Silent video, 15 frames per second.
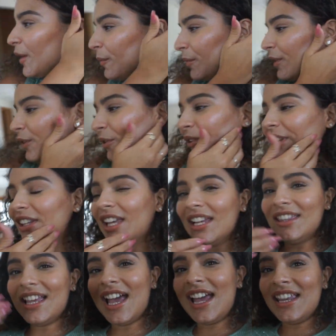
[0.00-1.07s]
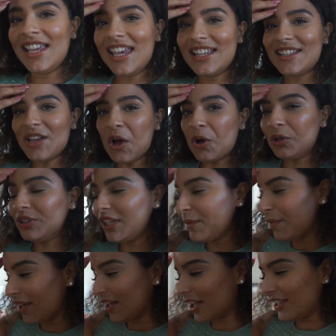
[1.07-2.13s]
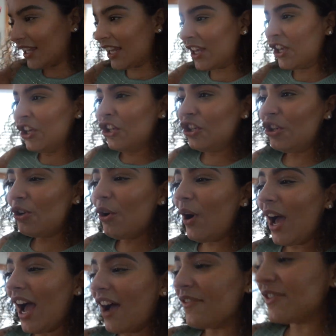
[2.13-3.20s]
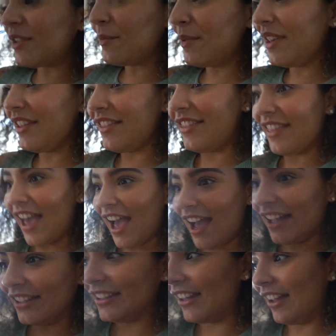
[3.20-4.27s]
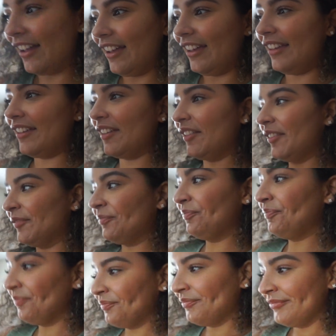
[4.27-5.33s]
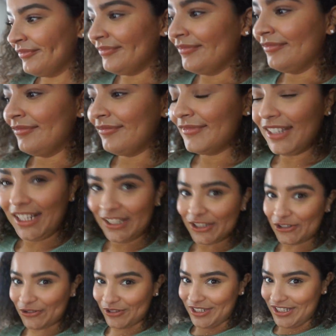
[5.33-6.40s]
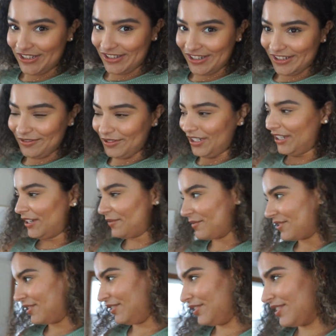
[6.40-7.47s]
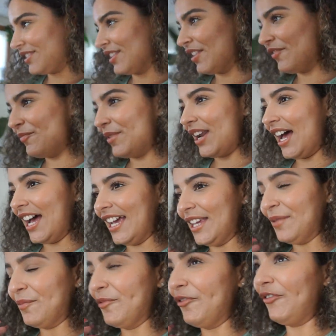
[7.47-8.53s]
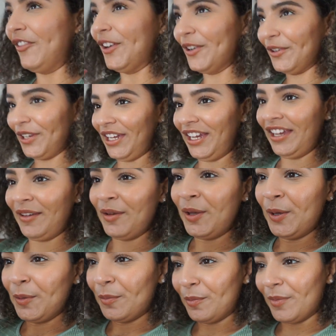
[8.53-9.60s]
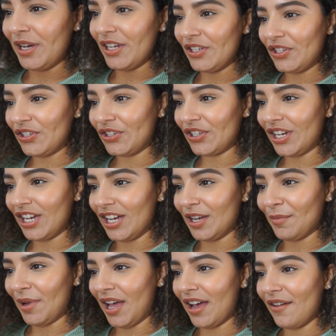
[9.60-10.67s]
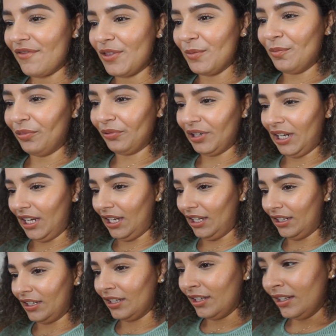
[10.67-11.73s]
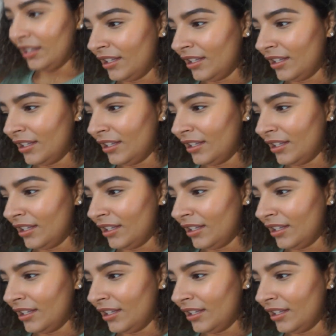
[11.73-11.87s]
up clothing like that. It's only because, like, you don't have to be that like strategic when it comes to your stuff, but I am very much have the brain